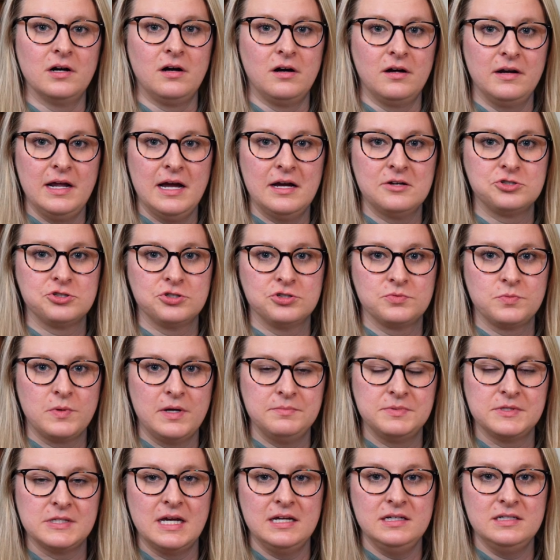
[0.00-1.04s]
on AZURE's
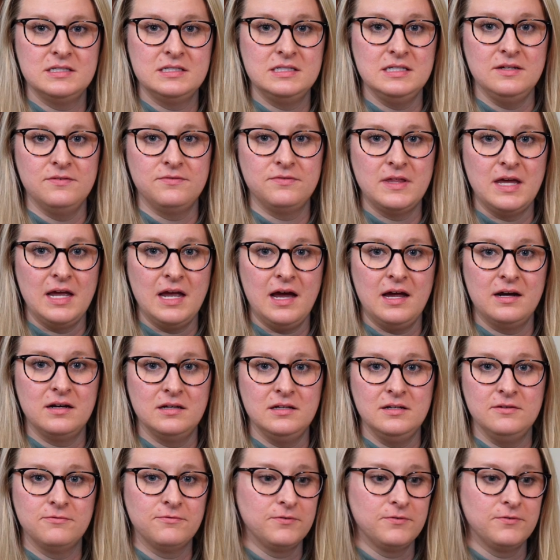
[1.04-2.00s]
website to see if they had any